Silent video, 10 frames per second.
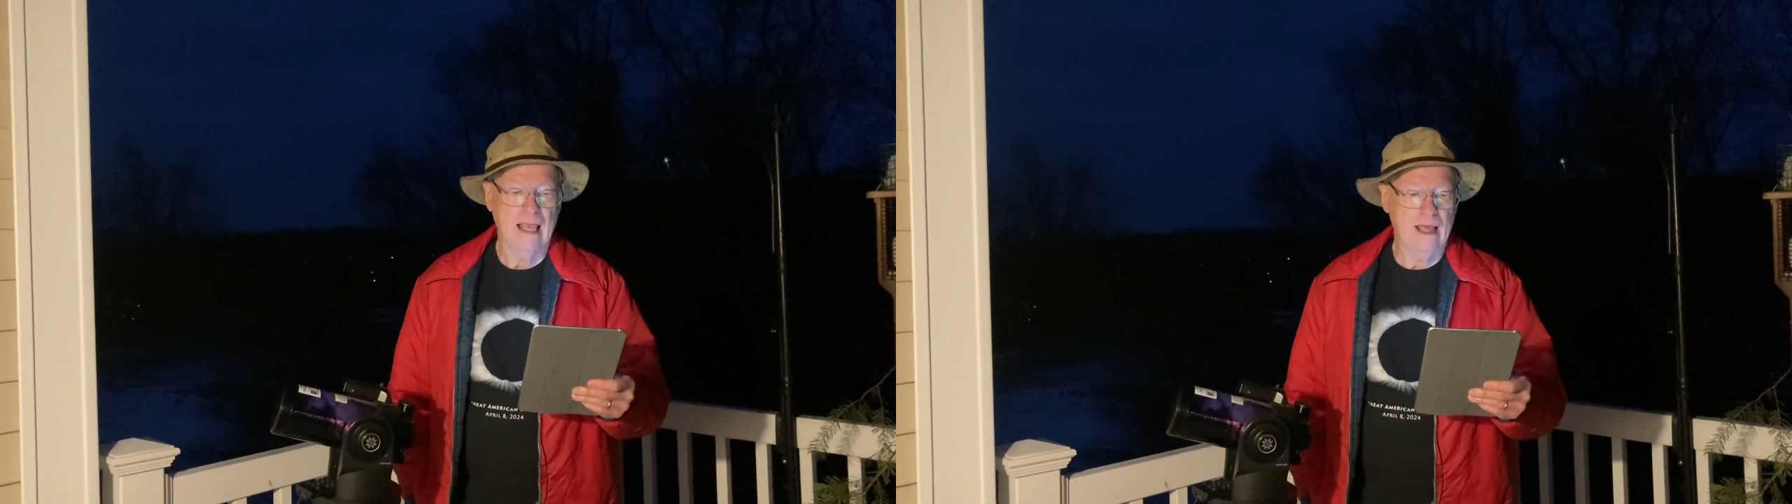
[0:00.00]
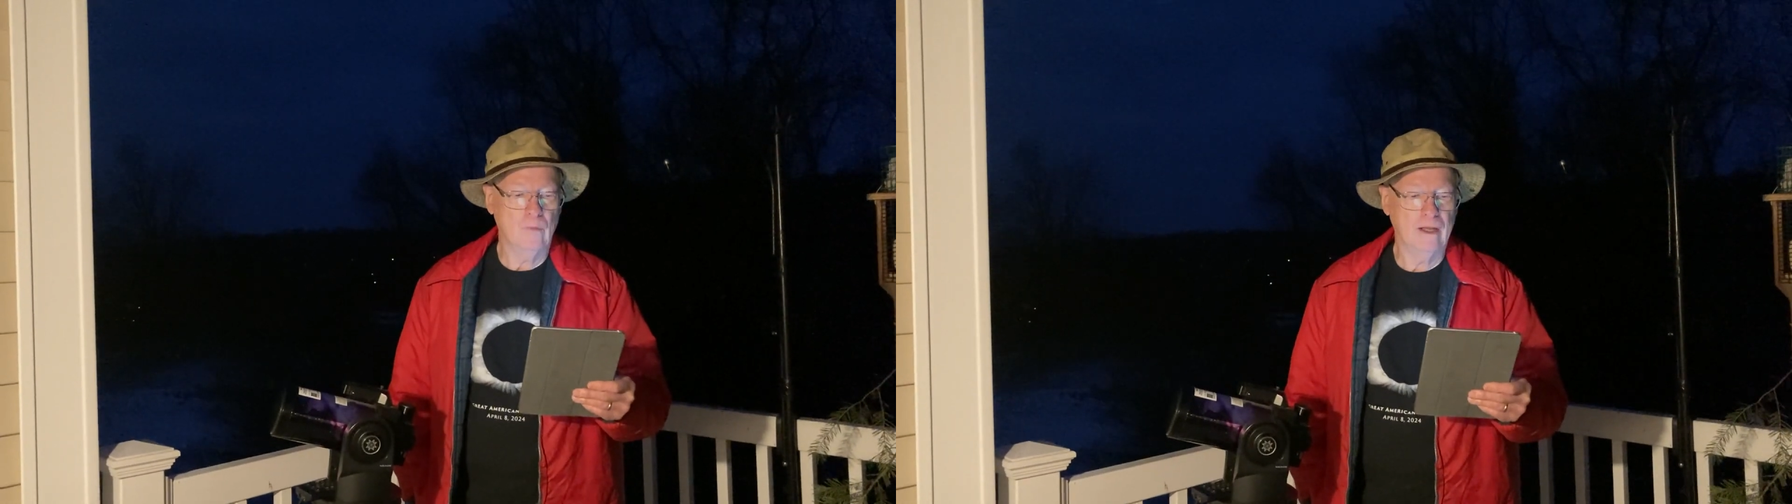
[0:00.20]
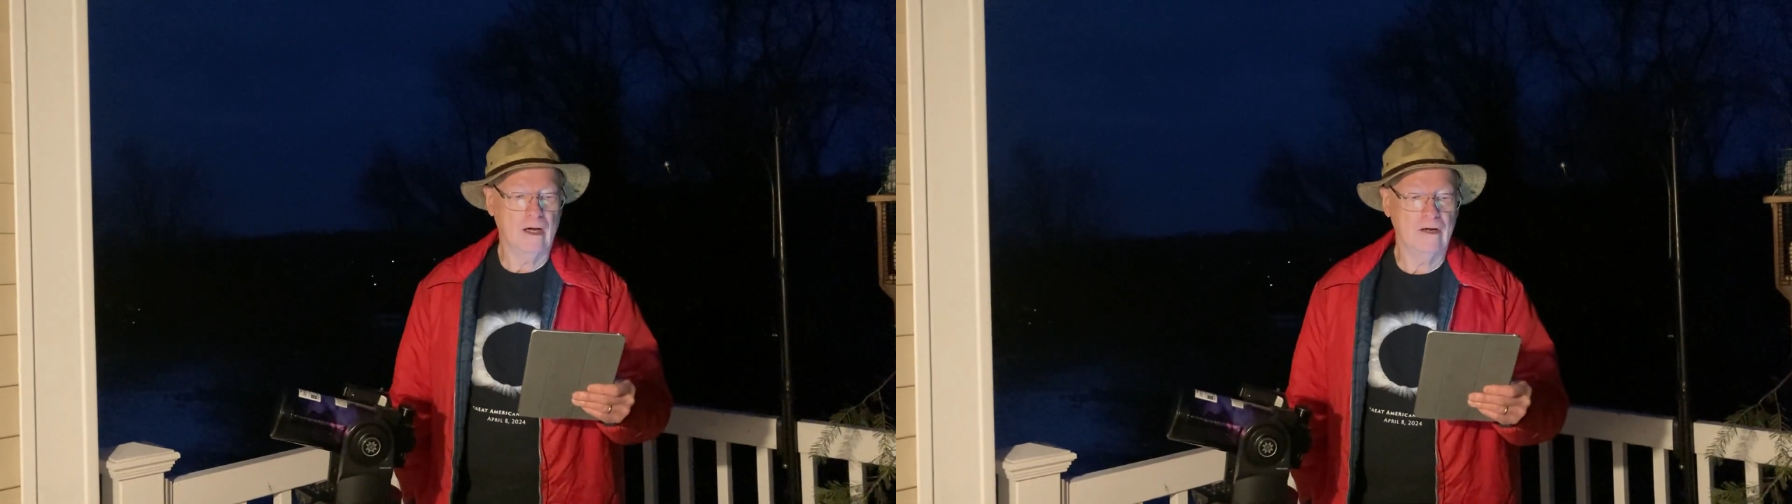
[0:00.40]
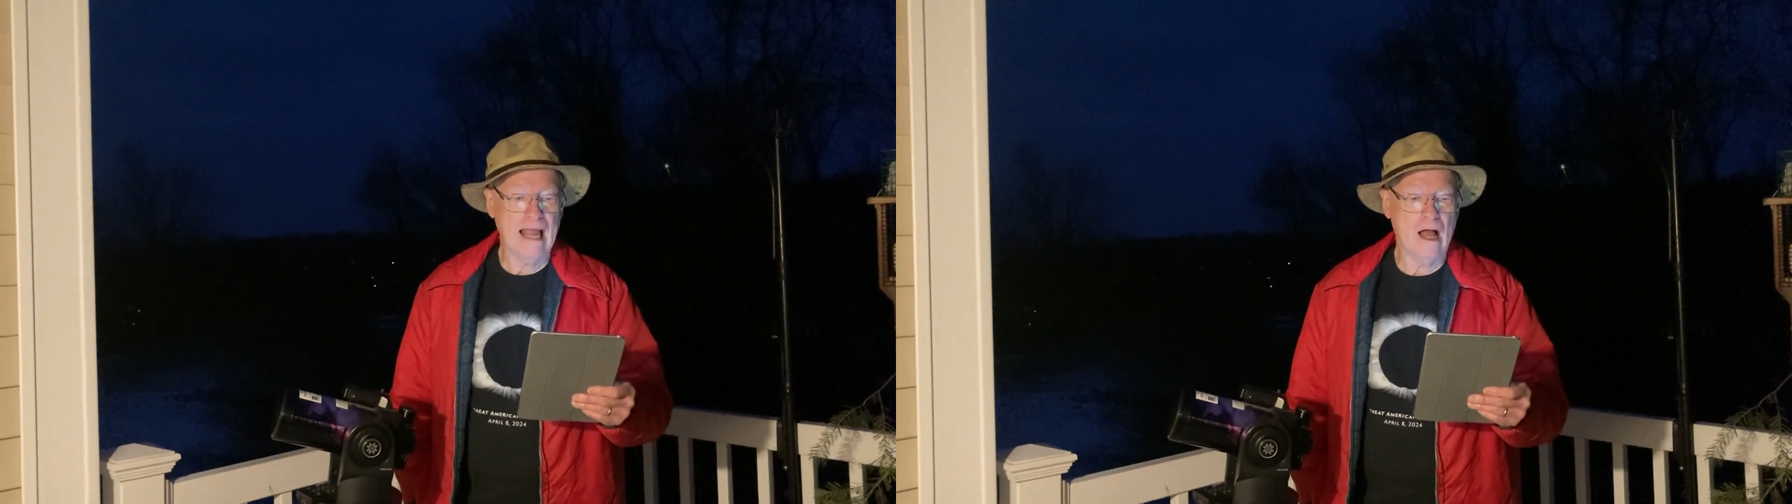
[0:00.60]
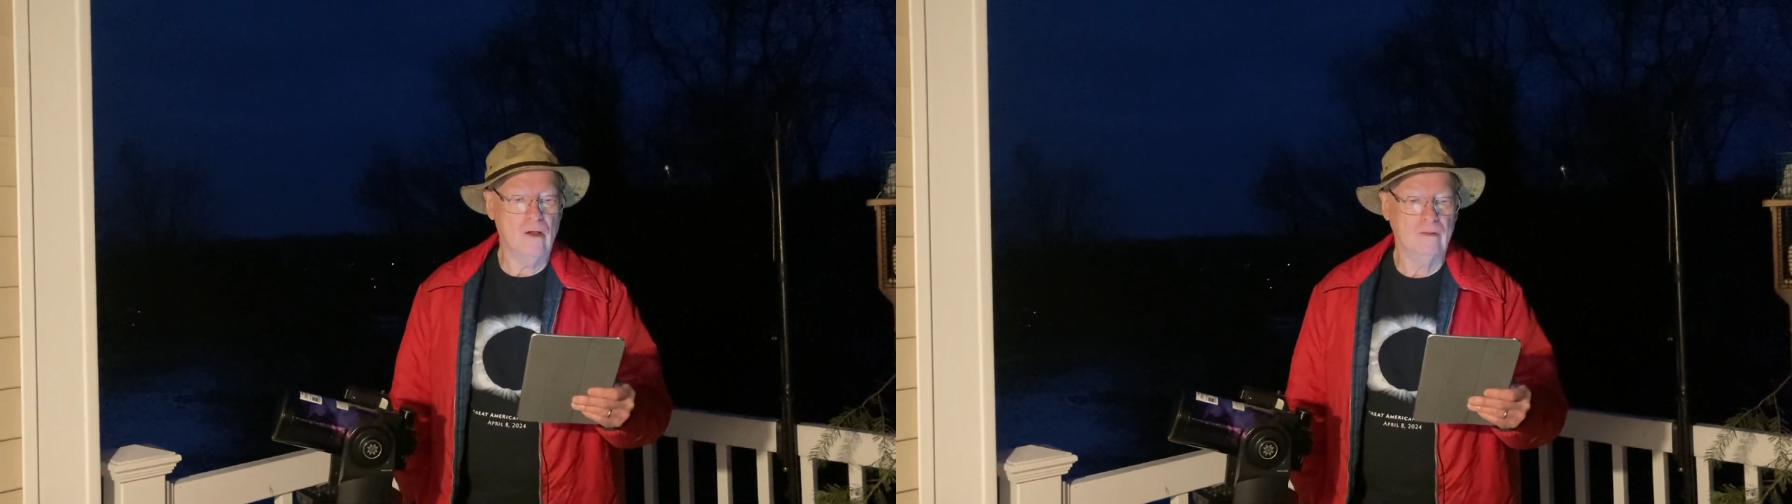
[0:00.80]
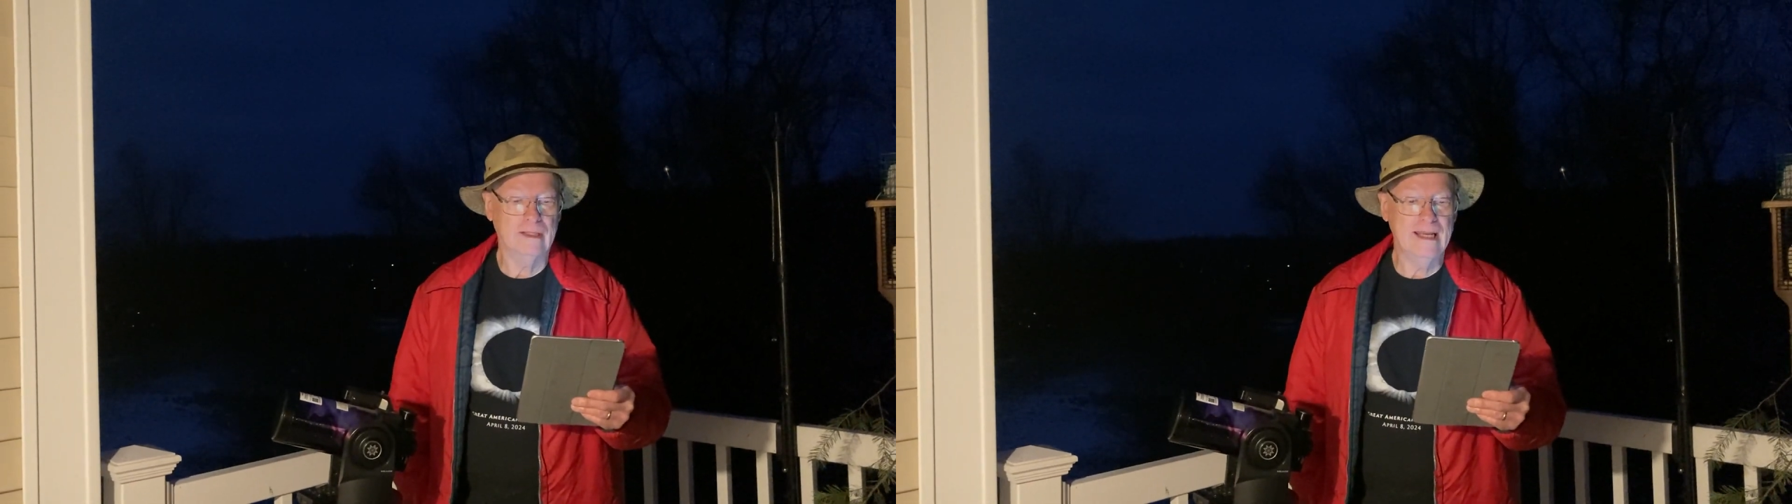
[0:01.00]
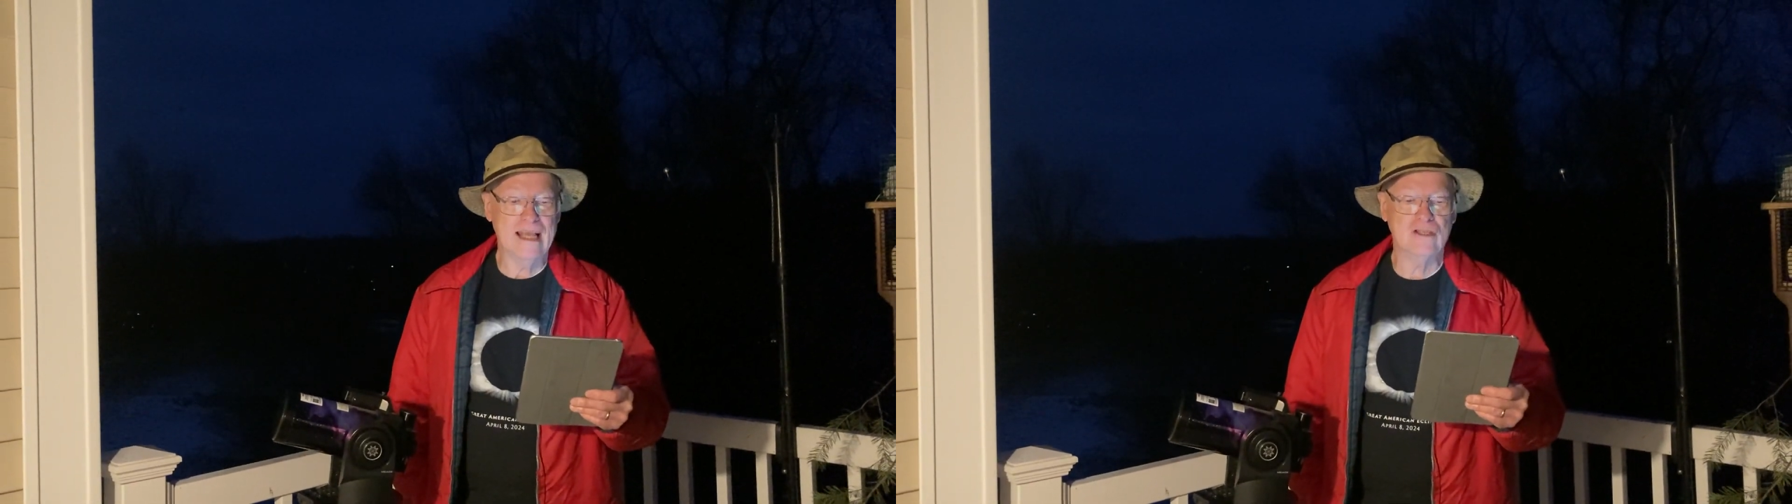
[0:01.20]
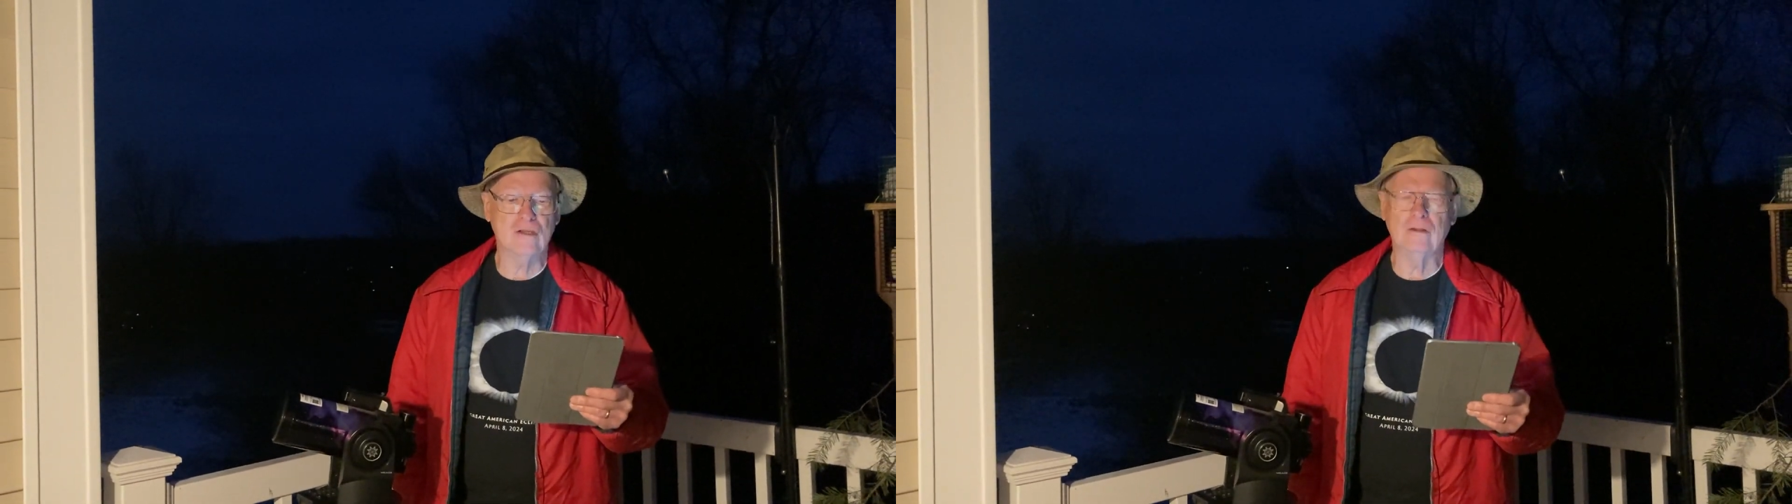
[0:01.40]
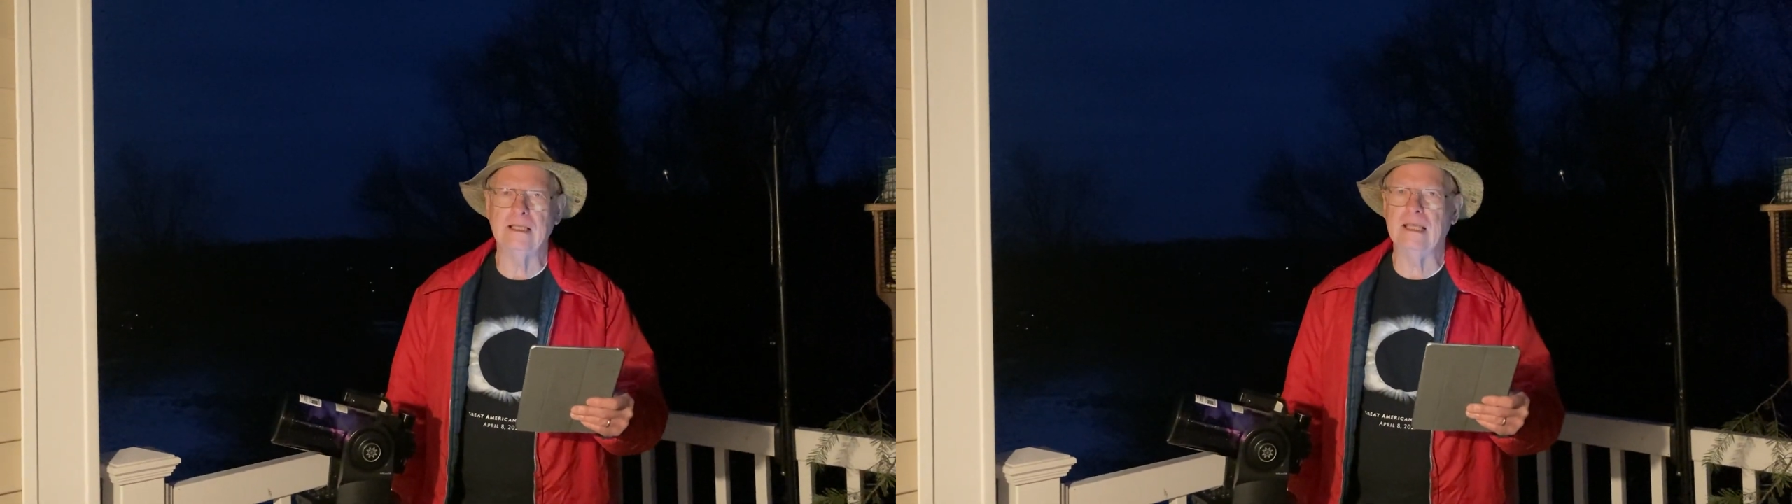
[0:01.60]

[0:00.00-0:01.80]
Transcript: And we are now nestled